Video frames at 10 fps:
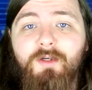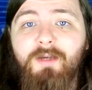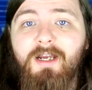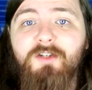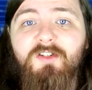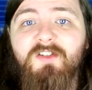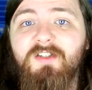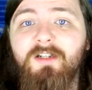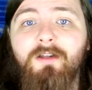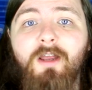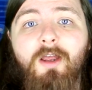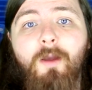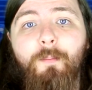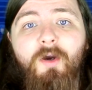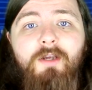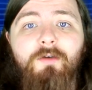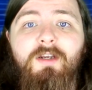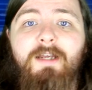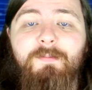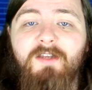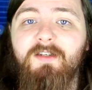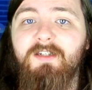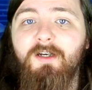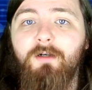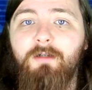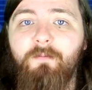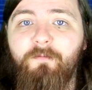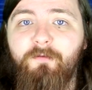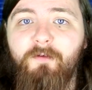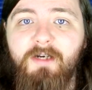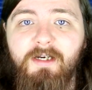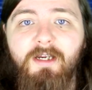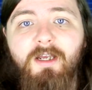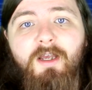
You can just still buy your games DRM free.